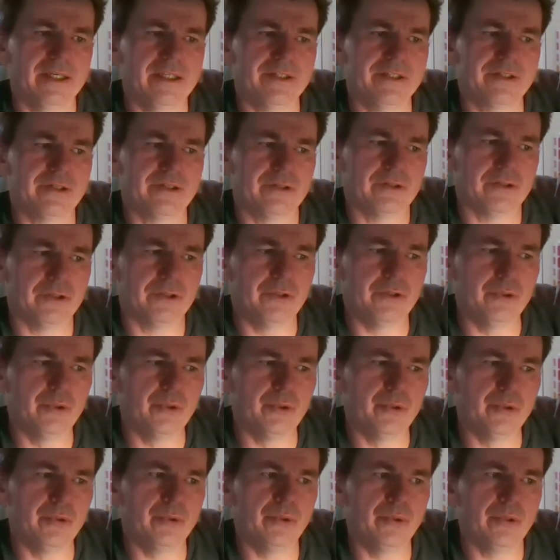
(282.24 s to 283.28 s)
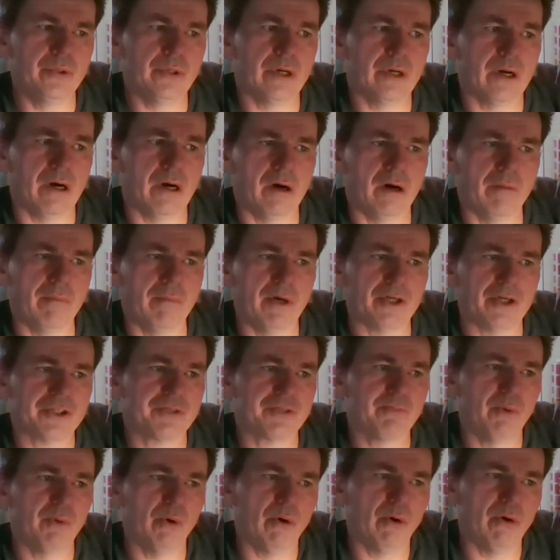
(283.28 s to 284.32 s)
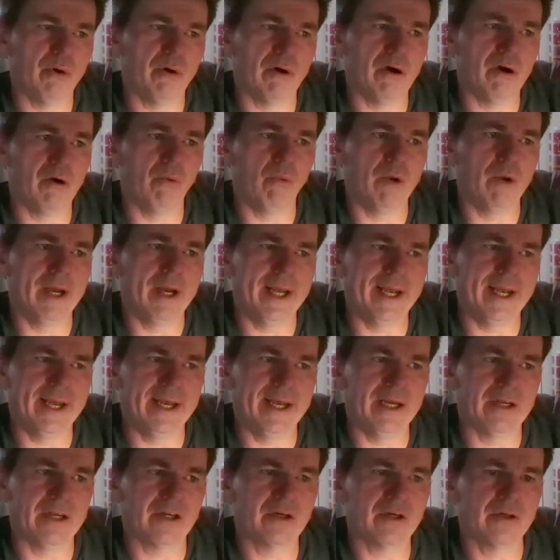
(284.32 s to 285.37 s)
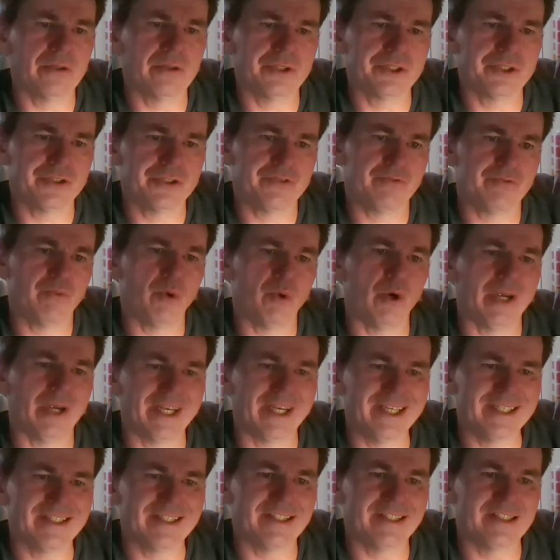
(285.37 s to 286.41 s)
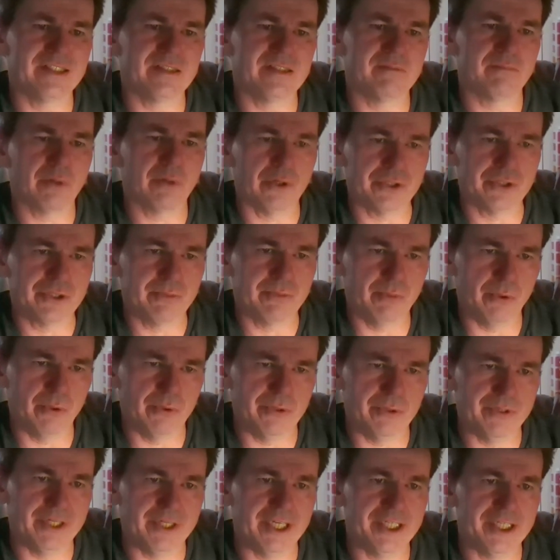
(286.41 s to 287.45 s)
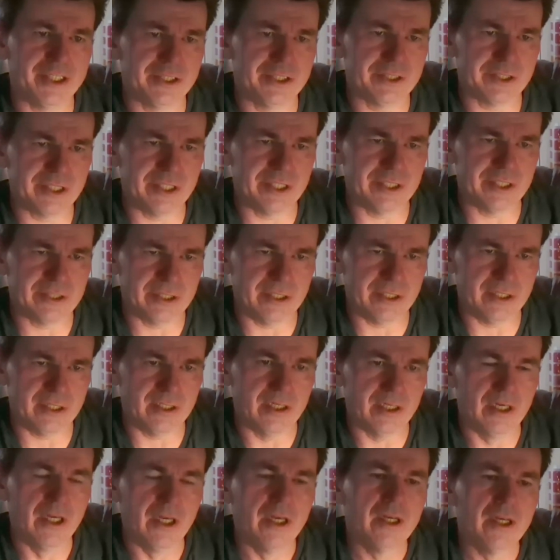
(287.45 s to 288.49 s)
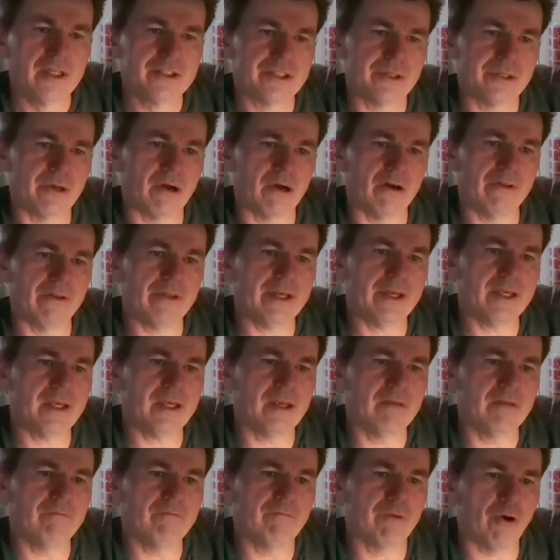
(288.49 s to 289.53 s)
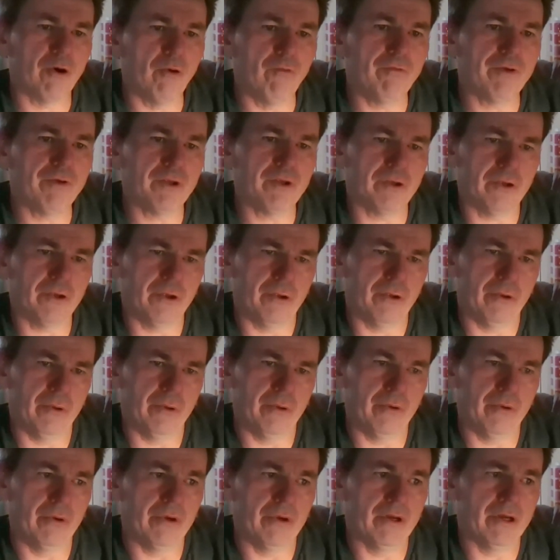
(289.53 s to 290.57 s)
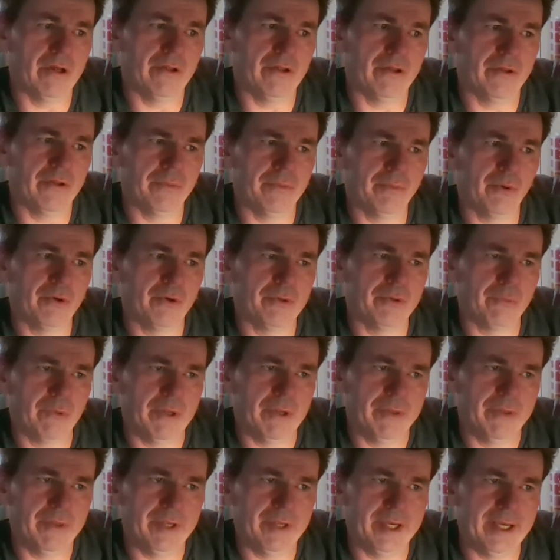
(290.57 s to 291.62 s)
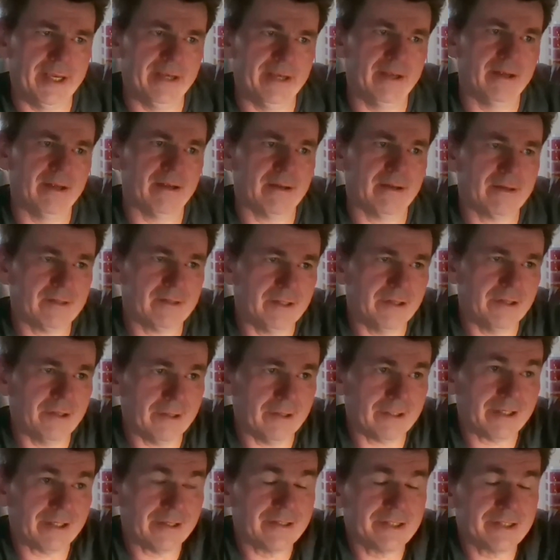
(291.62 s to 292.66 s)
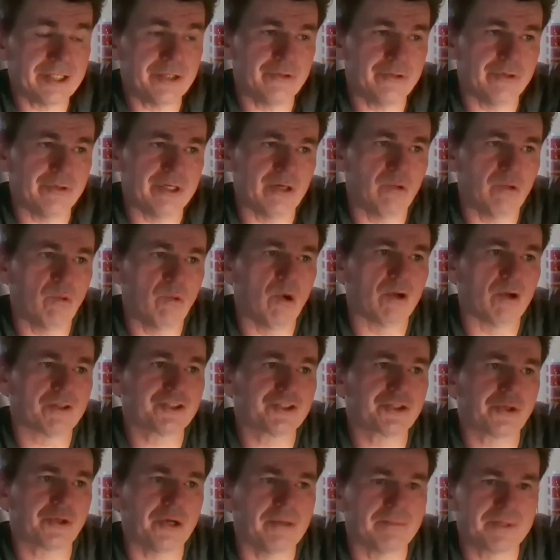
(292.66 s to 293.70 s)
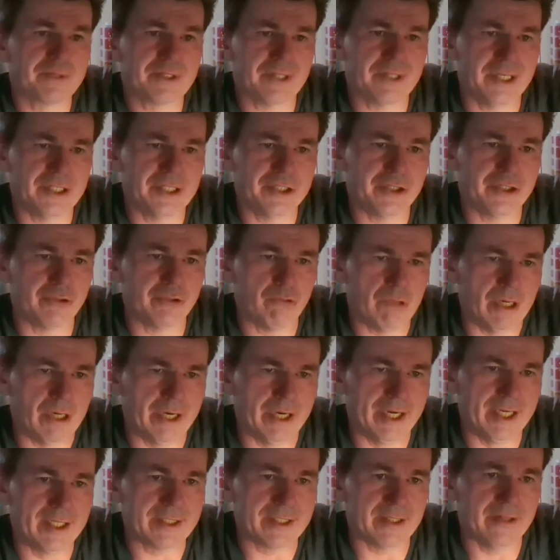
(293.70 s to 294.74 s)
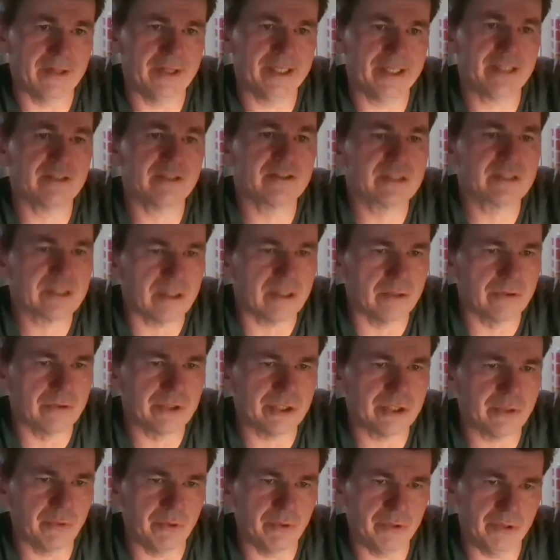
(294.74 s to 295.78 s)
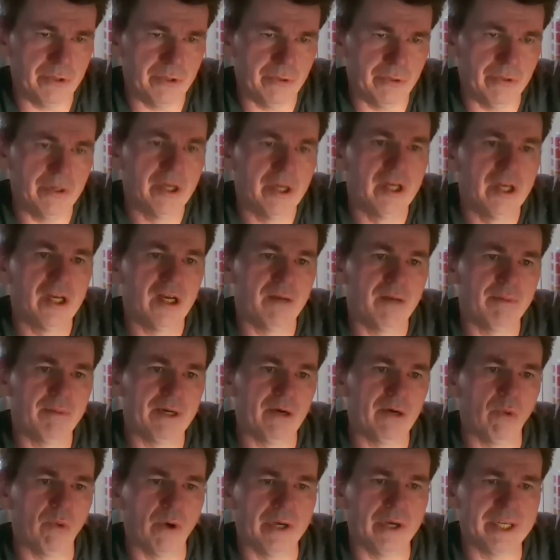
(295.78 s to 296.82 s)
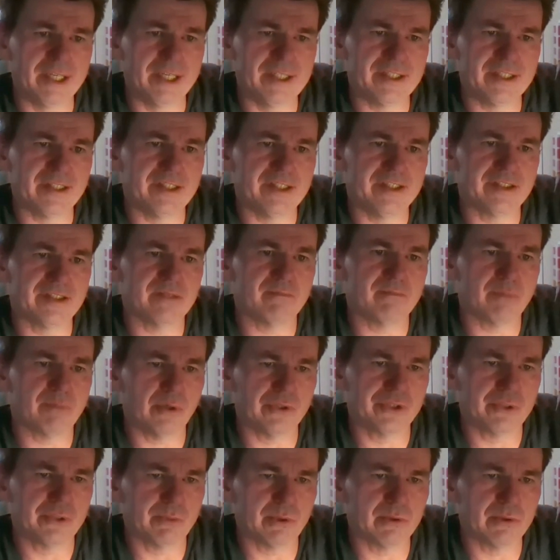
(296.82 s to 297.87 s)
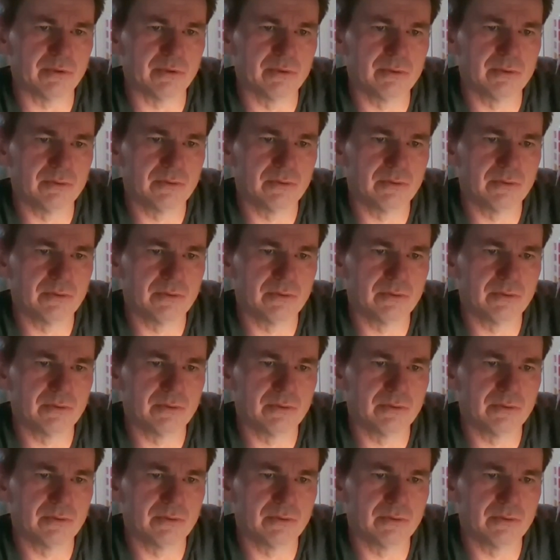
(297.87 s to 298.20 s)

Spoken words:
is that you are much more aware and conscious of what is and isn't possible than agencies are. So are they involving you at the point when they're considering what scripts they should write? Are they consulting with you about what is and isn't possible?